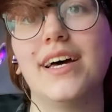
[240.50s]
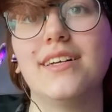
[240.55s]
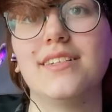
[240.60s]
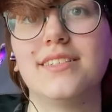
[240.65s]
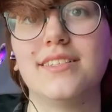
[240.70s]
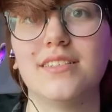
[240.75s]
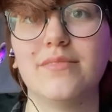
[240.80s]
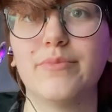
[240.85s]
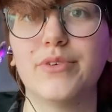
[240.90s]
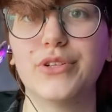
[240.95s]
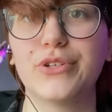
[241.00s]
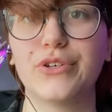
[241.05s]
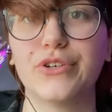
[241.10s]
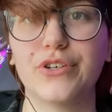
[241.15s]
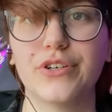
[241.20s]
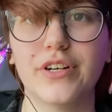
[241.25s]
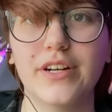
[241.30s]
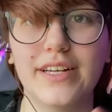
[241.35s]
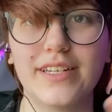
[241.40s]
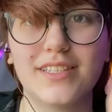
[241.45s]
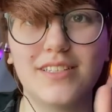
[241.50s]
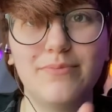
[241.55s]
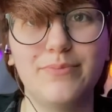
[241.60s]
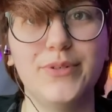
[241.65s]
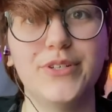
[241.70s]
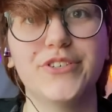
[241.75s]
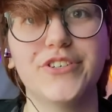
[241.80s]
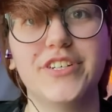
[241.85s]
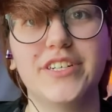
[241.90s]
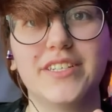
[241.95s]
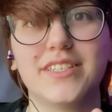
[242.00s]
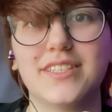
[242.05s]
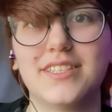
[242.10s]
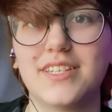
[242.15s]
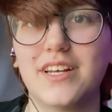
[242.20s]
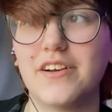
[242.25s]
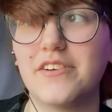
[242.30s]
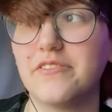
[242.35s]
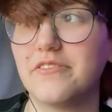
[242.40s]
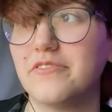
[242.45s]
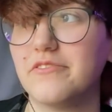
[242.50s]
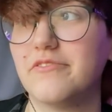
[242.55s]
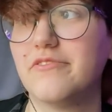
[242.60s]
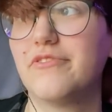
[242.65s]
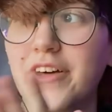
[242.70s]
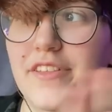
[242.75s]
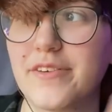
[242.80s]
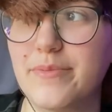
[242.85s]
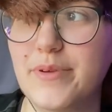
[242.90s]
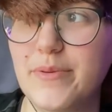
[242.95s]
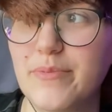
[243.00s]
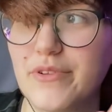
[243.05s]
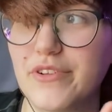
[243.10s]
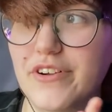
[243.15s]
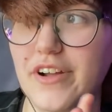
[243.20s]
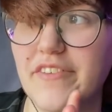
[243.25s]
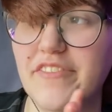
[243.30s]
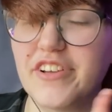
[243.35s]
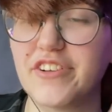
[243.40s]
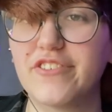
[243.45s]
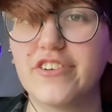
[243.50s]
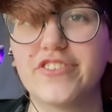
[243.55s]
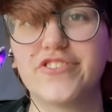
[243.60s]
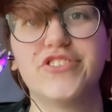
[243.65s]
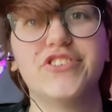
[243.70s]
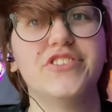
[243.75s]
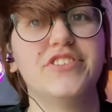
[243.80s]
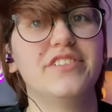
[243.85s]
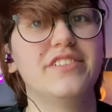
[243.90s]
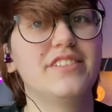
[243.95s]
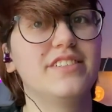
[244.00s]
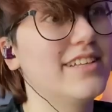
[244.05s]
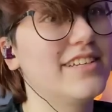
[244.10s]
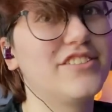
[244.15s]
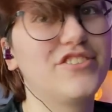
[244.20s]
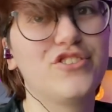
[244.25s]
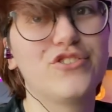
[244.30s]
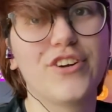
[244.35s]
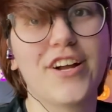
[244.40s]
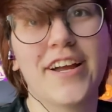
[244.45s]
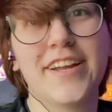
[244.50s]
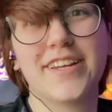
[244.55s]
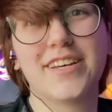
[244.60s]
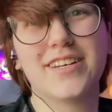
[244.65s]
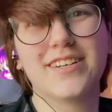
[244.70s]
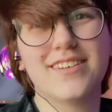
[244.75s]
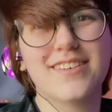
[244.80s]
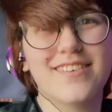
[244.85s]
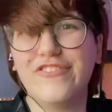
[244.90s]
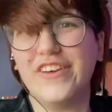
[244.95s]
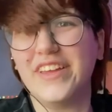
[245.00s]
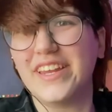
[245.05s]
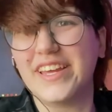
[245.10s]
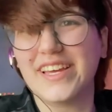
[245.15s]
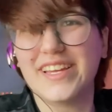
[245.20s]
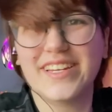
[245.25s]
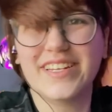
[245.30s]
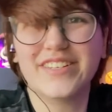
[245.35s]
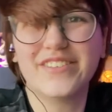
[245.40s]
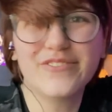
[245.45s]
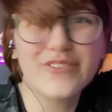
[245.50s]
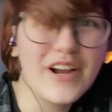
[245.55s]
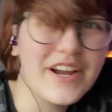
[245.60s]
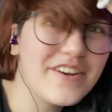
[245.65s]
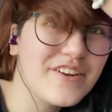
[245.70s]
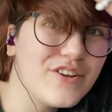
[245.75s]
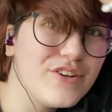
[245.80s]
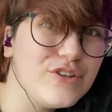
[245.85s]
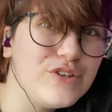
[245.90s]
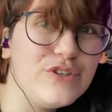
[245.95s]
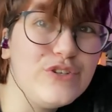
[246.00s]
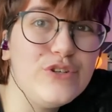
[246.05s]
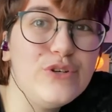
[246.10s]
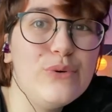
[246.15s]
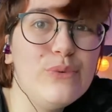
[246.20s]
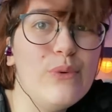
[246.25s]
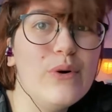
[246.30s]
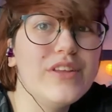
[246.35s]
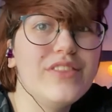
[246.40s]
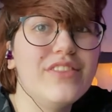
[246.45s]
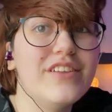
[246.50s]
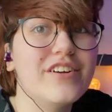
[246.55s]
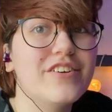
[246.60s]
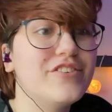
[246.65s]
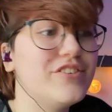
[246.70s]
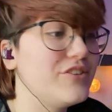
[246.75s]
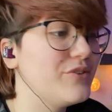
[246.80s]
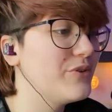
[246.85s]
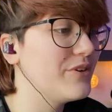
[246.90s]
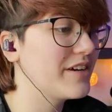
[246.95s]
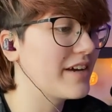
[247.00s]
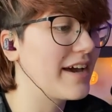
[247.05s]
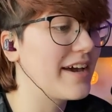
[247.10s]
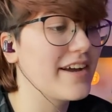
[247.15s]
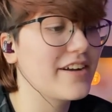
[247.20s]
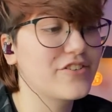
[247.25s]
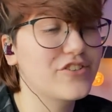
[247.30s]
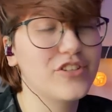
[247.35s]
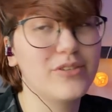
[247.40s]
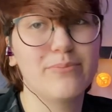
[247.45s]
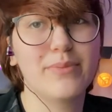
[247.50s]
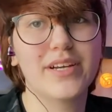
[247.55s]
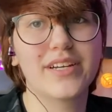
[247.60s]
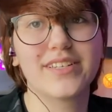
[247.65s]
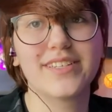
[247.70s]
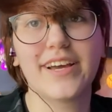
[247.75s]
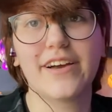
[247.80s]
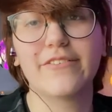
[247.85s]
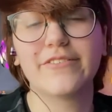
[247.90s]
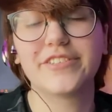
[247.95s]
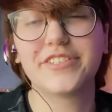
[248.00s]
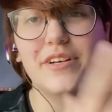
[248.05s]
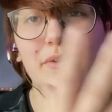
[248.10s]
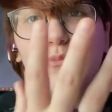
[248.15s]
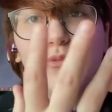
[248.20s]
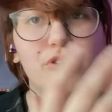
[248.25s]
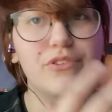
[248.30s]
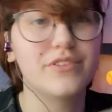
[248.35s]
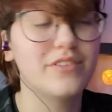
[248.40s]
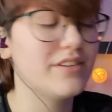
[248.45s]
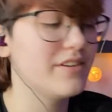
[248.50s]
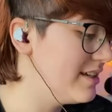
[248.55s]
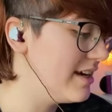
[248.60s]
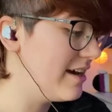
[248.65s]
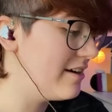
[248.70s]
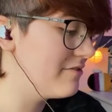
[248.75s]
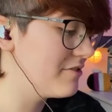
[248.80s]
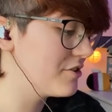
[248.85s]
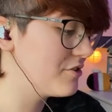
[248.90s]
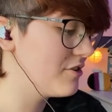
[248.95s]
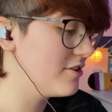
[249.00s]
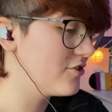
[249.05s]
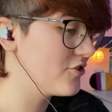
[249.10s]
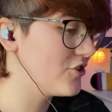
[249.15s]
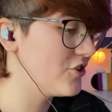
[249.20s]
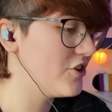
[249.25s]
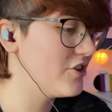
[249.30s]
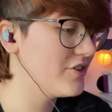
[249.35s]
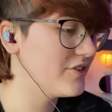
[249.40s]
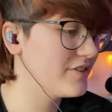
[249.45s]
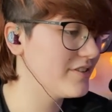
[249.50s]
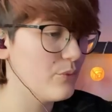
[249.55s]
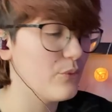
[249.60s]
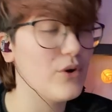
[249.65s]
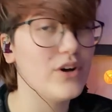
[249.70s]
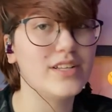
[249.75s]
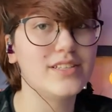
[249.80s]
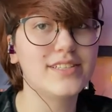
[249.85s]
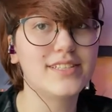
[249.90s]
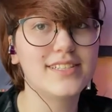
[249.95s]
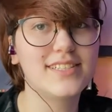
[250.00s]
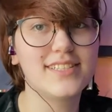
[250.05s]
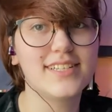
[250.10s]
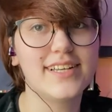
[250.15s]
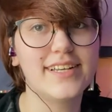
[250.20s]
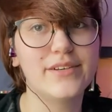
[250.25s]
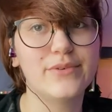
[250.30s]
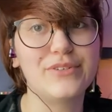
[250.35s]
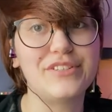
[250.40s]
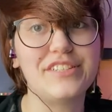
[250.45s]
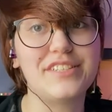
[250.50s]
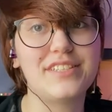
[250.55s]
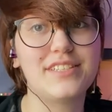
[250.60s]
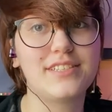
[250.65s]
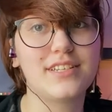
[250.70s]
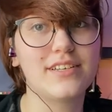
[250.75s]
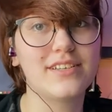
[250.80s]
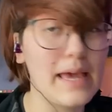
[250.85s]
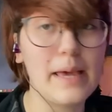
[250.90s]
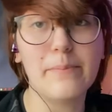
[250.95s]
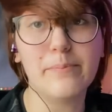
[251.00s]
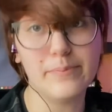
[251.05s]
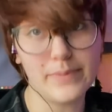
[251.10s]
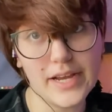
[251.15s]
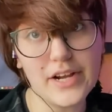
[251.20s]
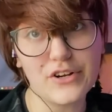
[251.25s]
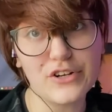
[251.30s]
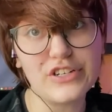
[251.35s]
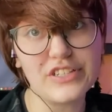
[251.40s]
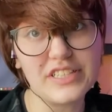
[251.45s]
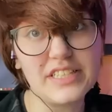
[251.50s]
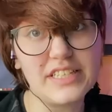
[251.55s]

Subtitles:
that similar experience of other people are having crushes. Let's try to fit in and try to do what they're doing. I actually picked out someone to have a crush on once. It was embarrassing.